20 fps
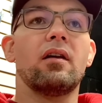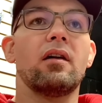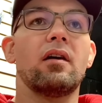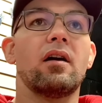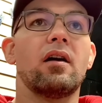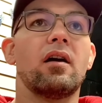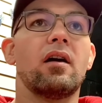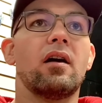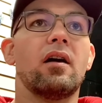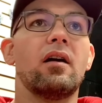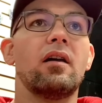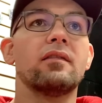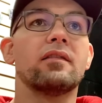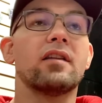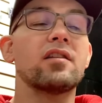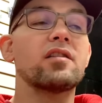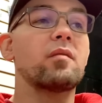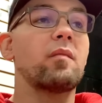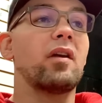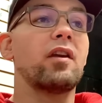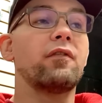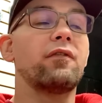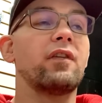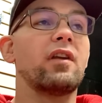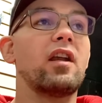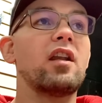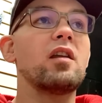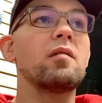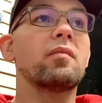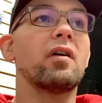Uh, it doesn't benefit
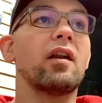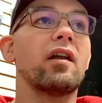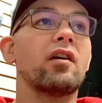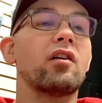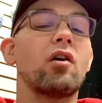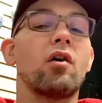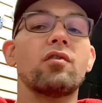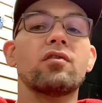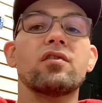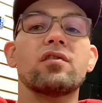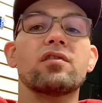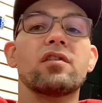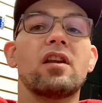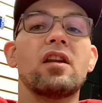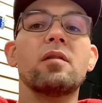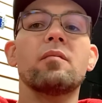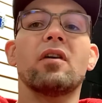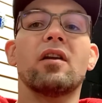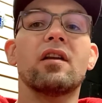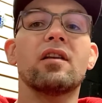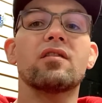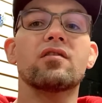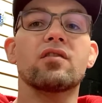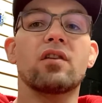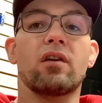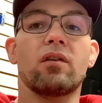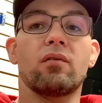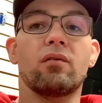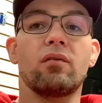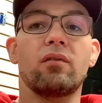anybody, coaches, anybody in
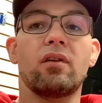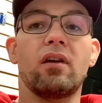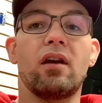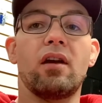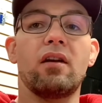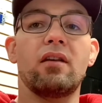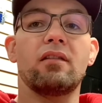general, okay?